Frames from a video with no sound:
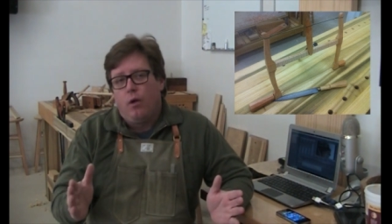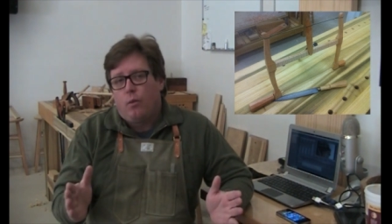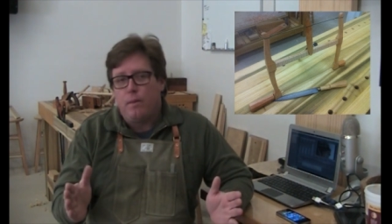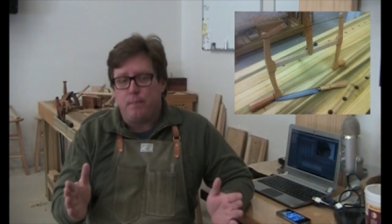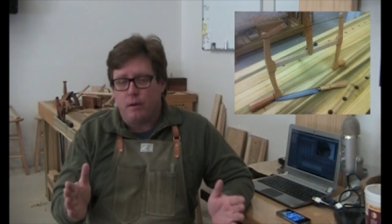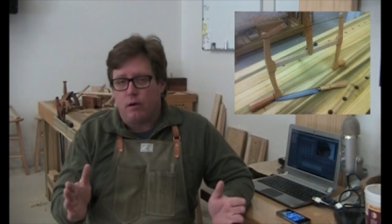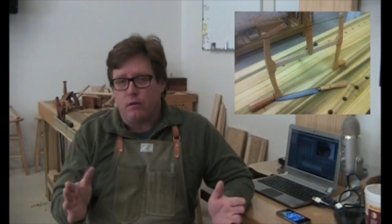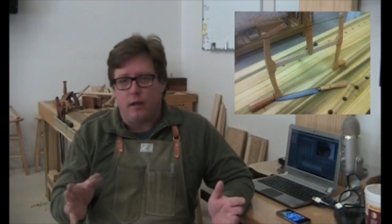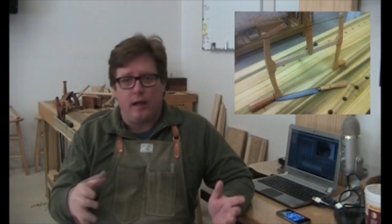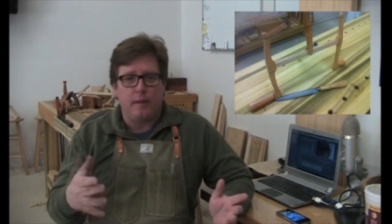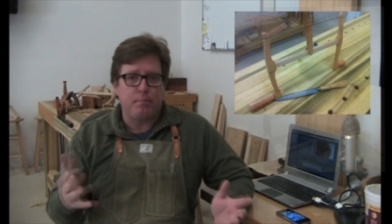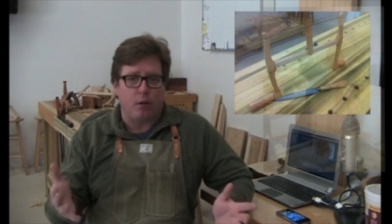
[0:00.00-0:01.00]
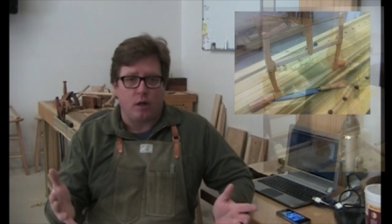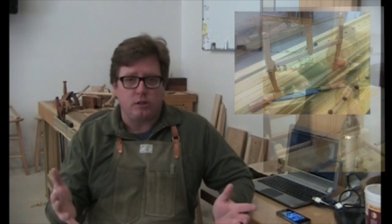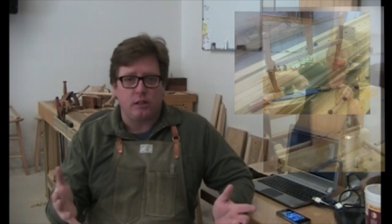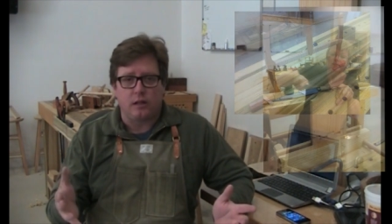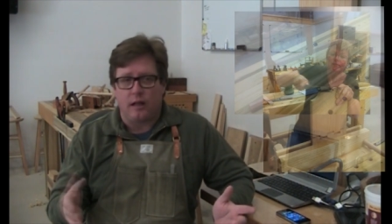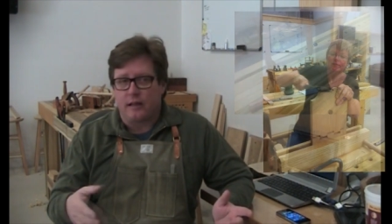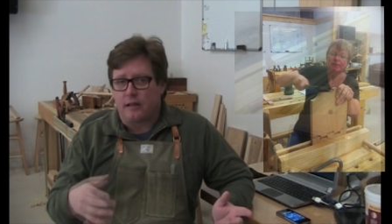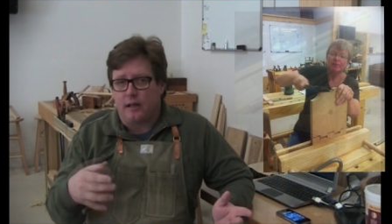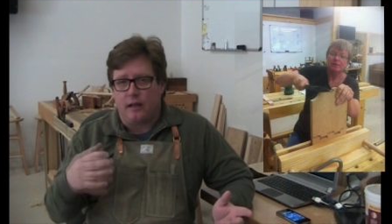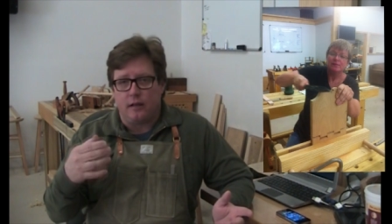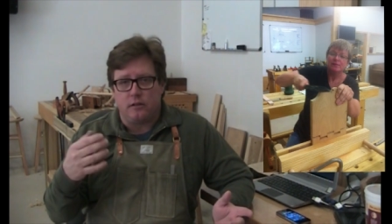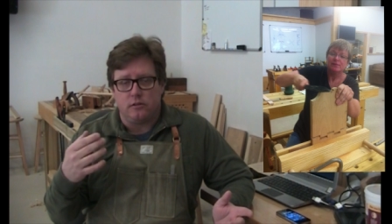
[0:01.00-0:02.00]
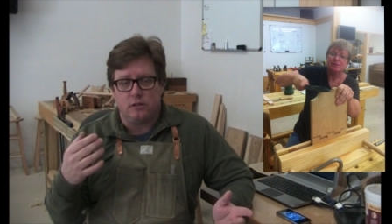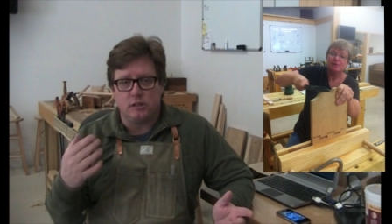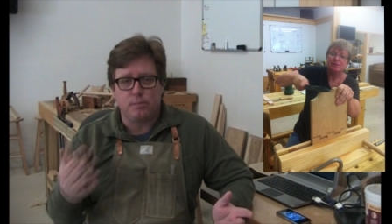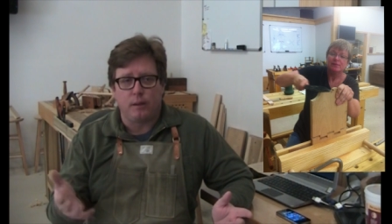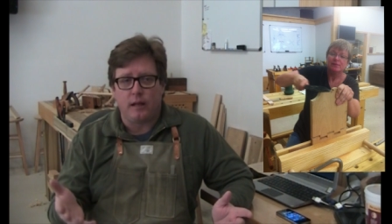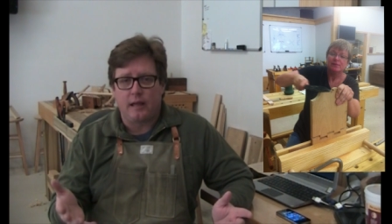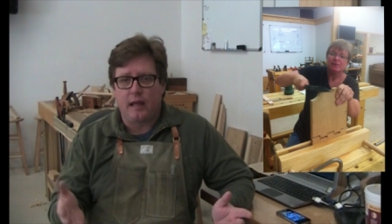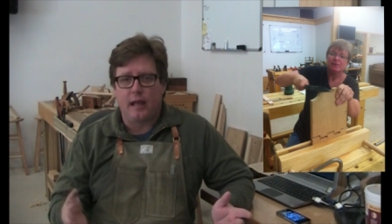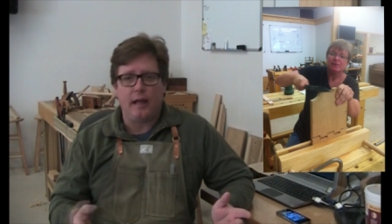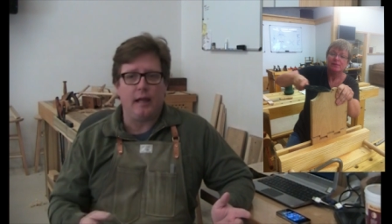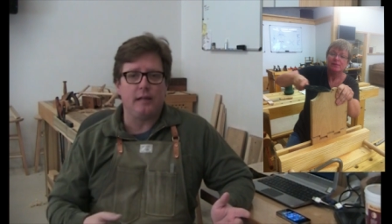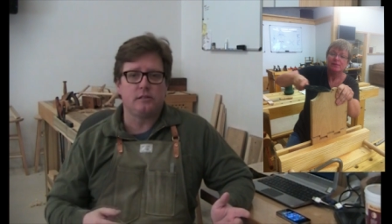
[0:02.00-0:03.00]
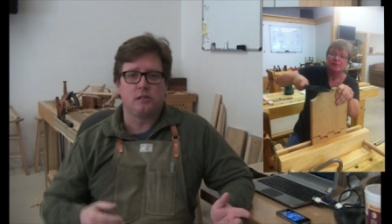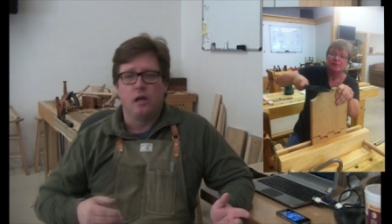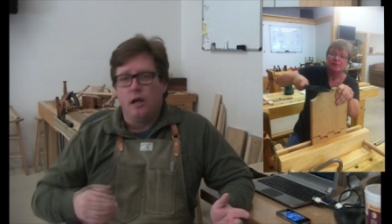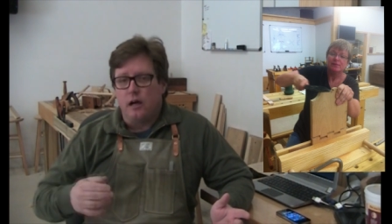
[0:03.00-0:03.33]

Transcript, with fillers: we build a project like a display case,